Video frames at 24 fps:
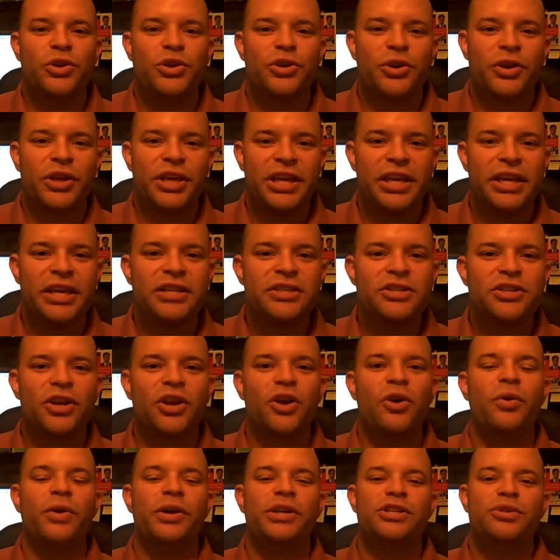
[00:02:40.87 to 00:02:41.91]
your kids are
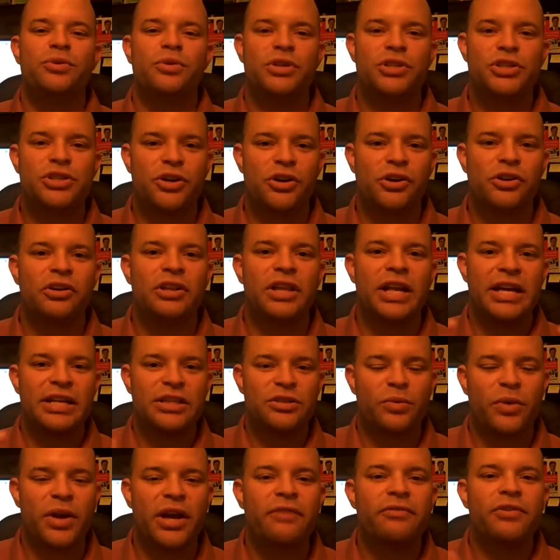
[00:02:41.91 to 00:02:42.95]
going to
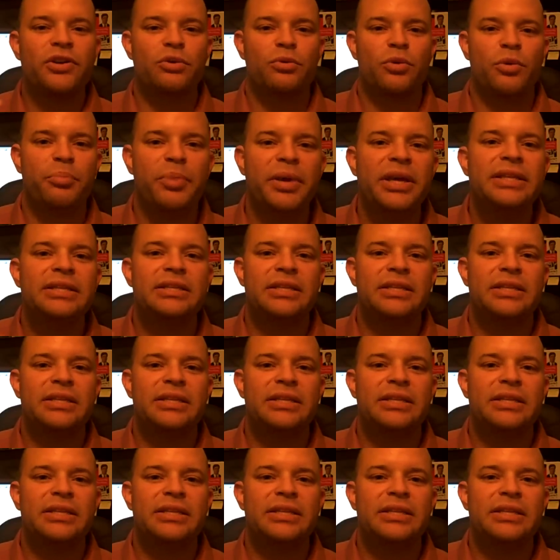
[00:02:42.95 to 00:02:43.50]
internalize whatever you repeat